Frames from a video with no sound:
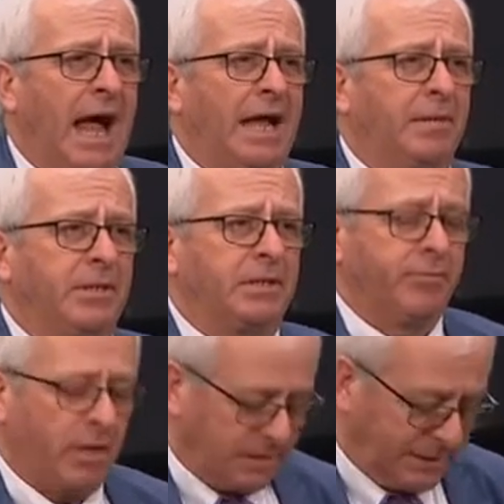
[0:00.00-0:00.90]
and
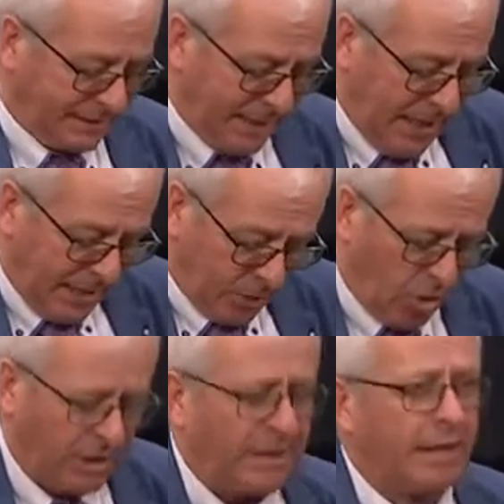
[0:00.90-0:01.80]
Bishop Fonsie
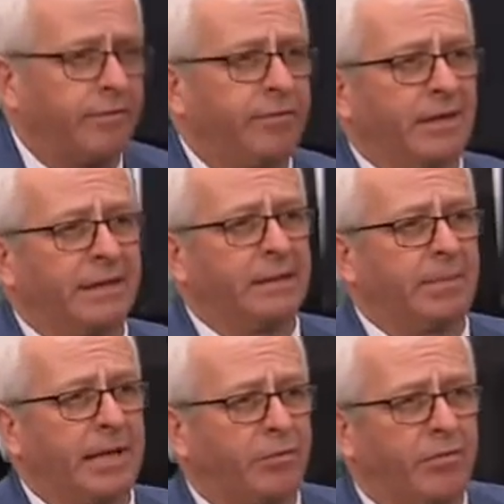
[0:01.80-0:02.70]
Cullinan, for
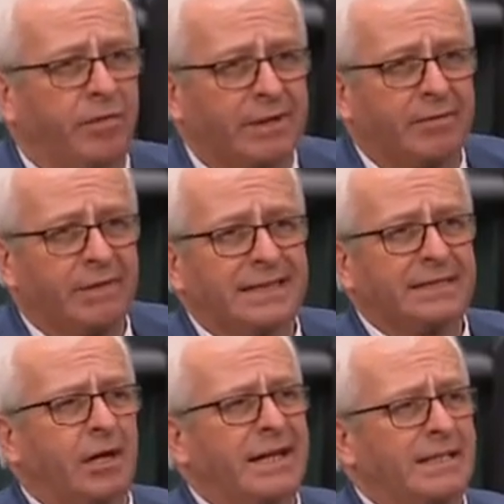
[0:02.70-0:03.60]
the patron, for
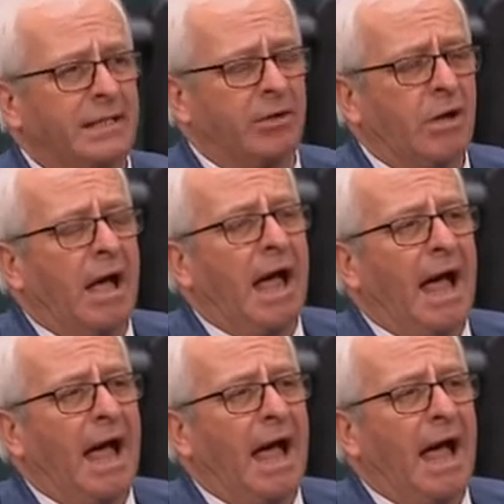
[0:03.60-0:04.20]
giving the site there.